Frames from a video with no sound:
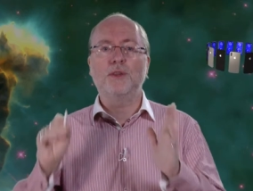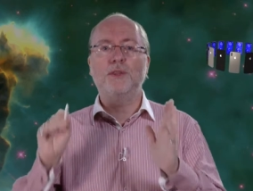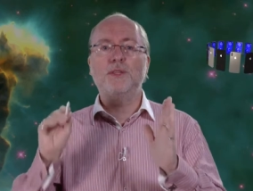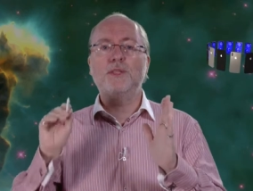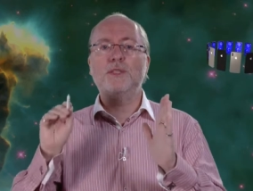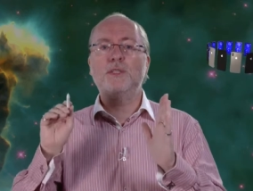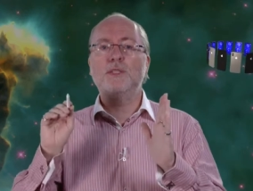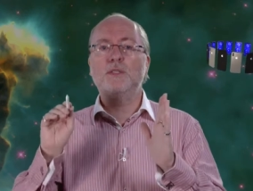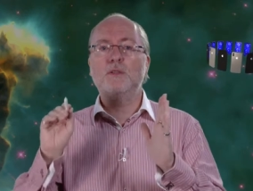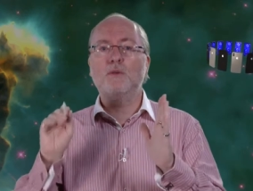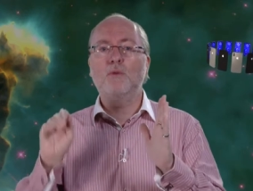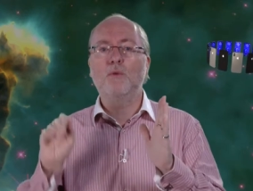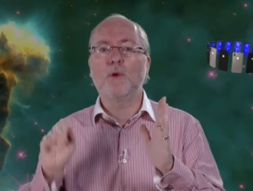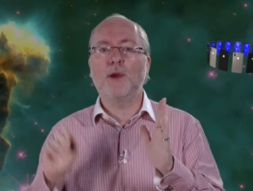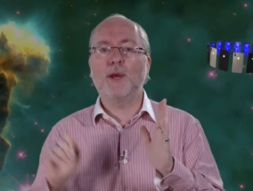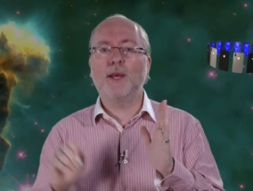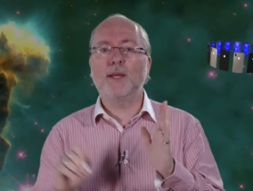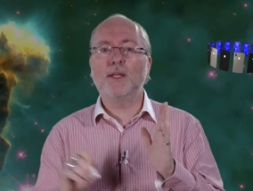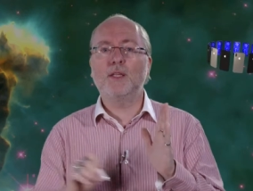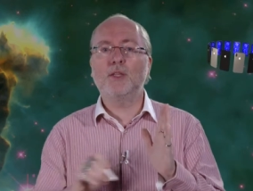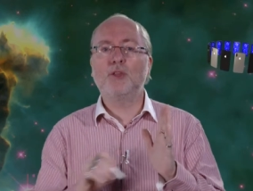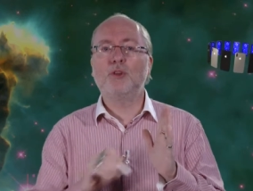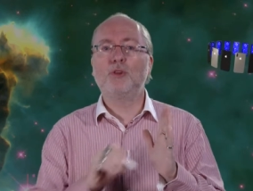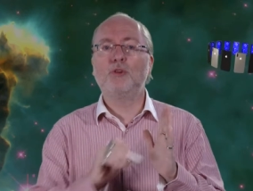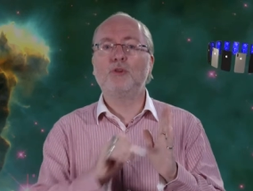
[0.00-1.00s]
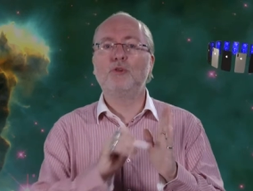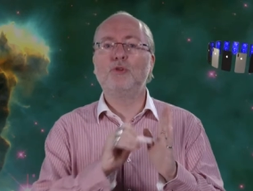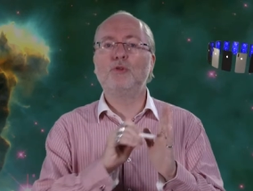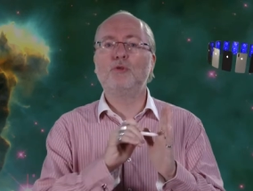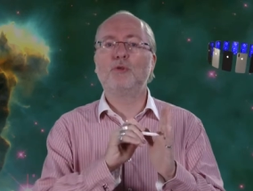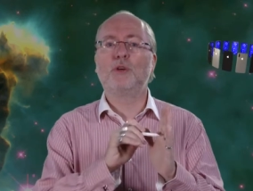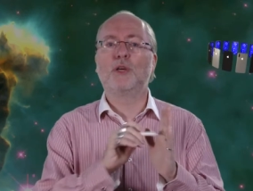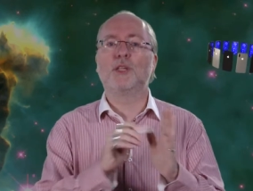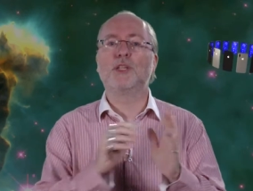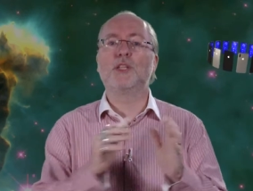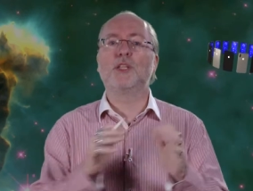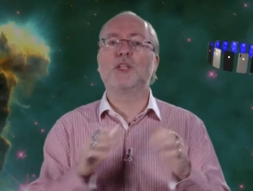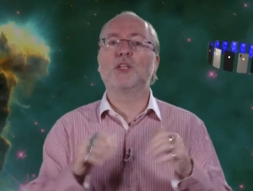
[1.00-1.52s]
This is a way you
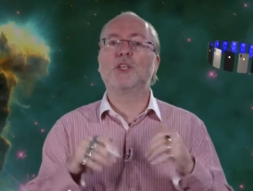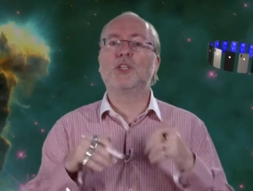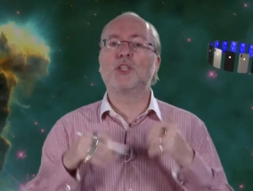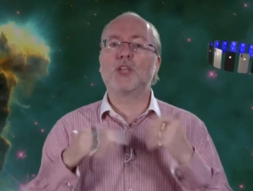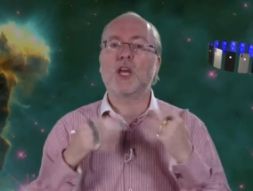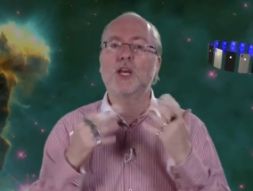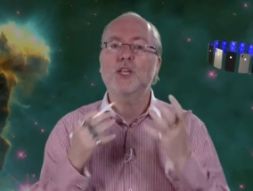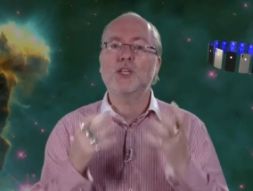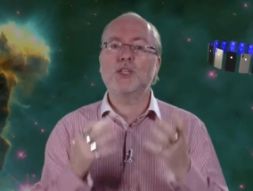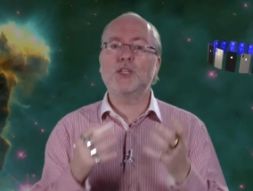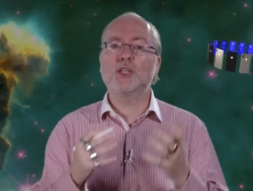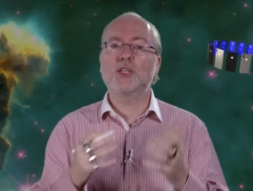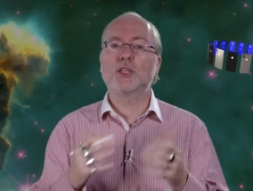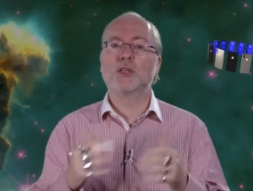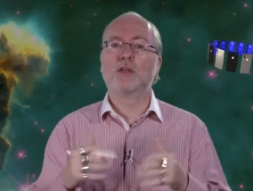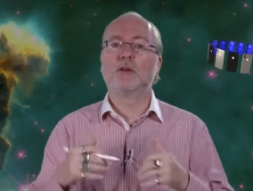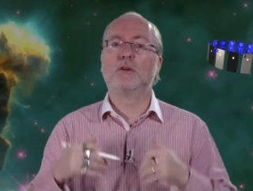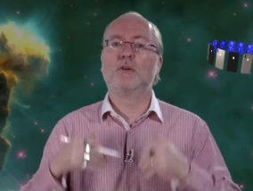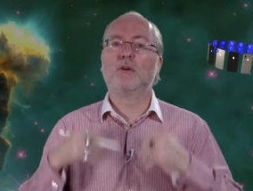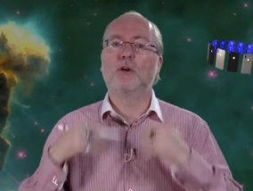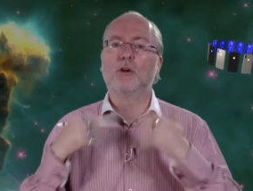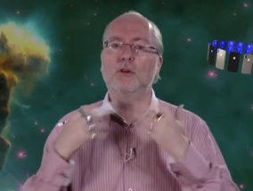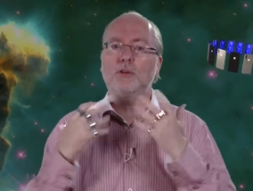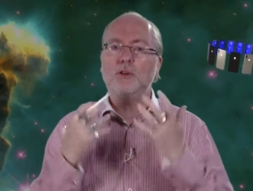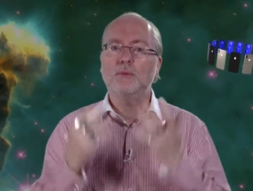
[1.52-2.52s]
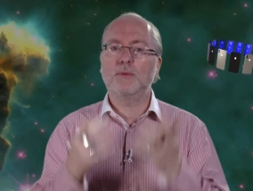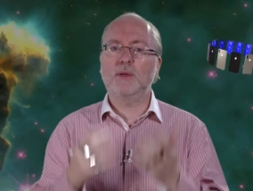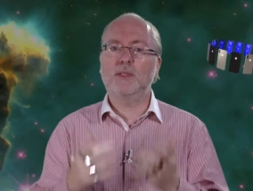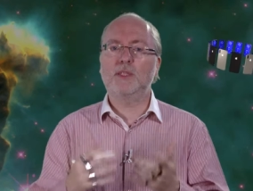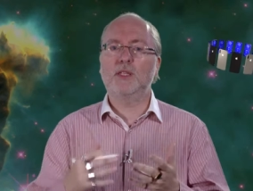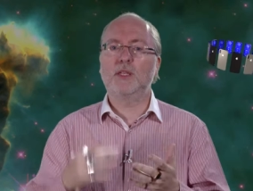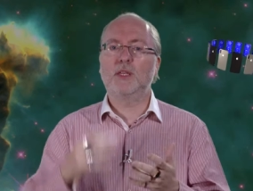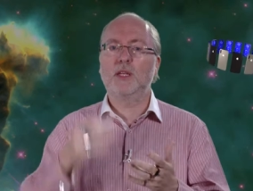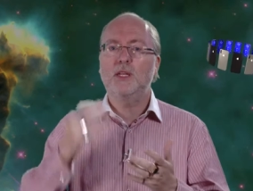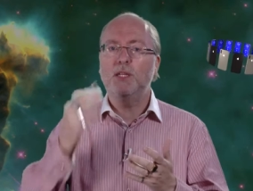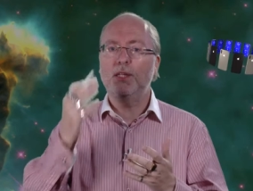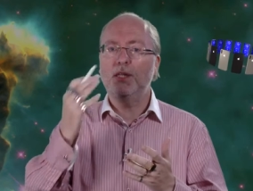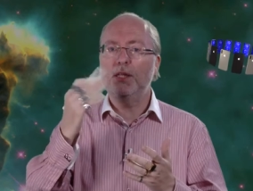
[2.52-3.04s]
can change
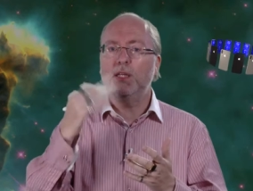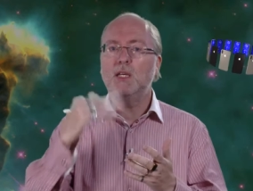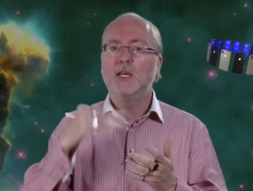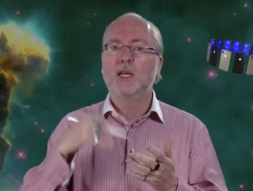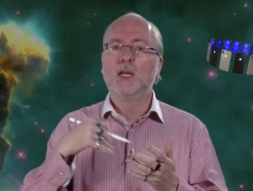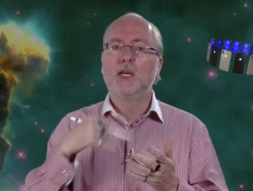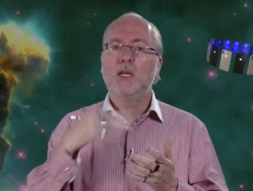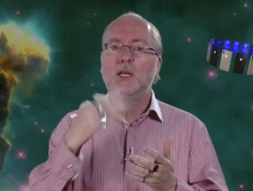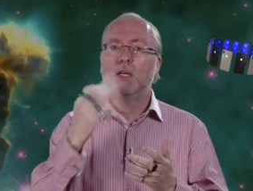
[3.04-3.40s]
automatically